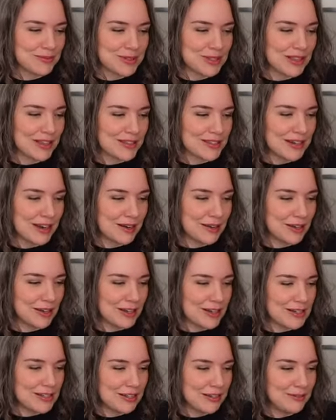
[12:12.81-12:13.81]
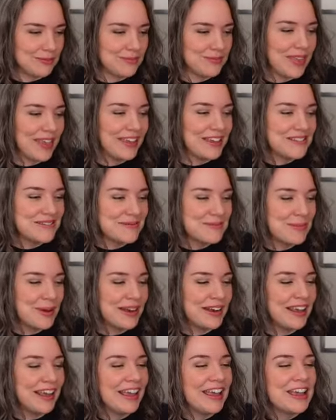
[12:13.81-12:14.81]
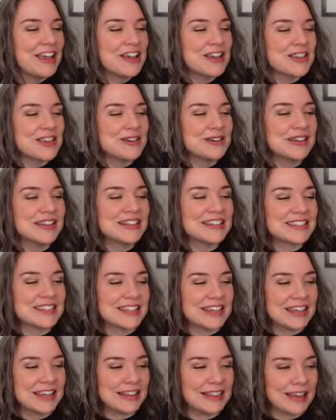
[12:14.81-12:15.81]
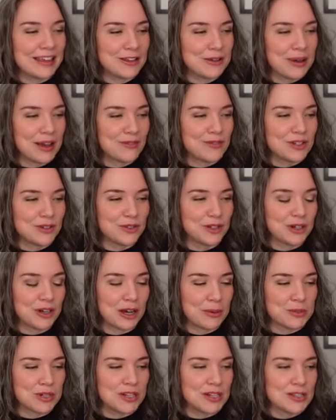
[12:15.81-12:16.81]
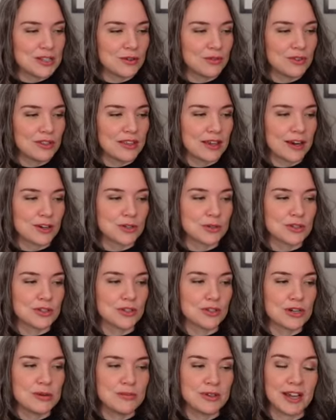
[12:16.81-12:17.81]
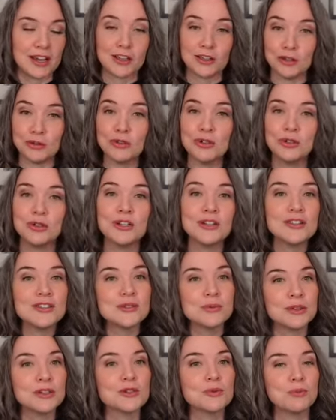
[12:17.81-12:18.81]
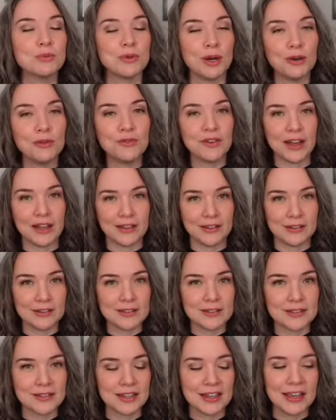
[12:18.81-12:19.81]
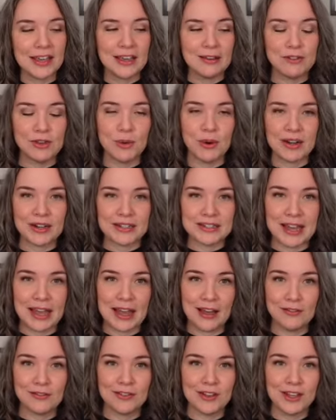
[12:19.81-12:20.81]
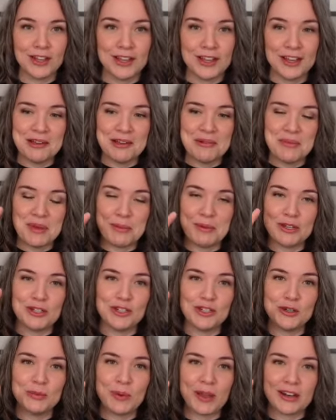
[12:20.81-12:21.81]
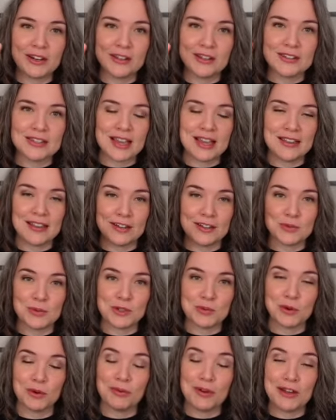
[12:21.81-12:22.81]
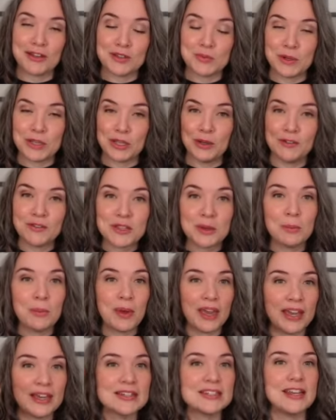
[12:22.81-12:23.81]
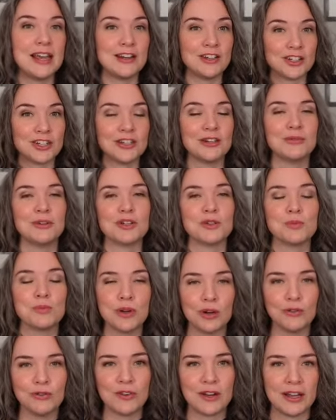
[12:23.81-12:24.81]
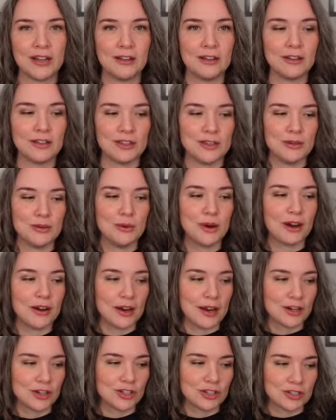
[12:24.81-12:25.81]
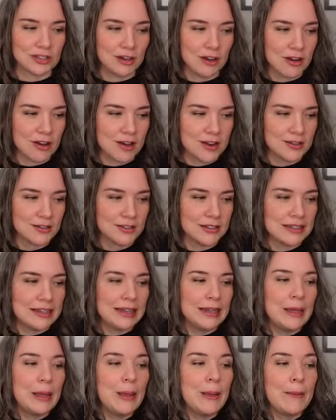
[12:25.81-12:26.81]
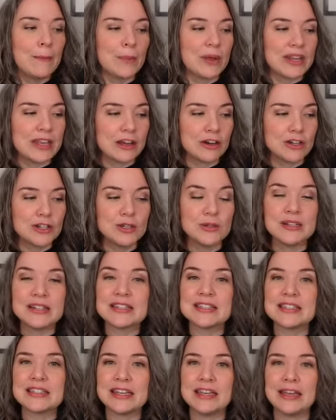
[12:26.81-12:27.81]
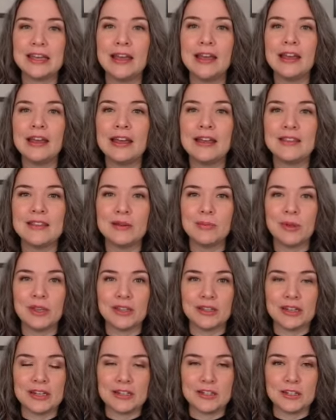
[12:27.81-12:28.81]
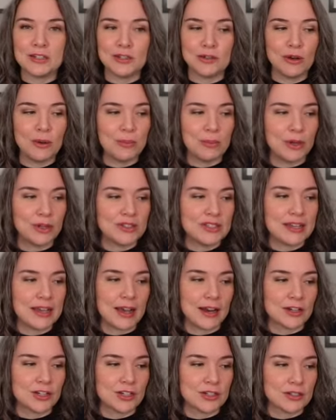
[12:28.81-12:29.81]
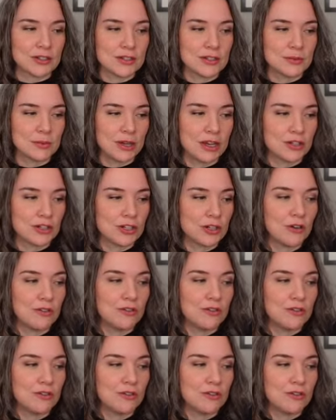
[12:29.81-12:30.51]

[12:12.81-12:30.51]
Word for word: So that's not a good idea. But you can see that you have different options. For the actual Stream Deck, you could switch profiles if you wanted to have maybe two pedals and then switch profiles, but you have to pay attention to which profile you are actually on. But here you can see the ability to do a multi-action switch.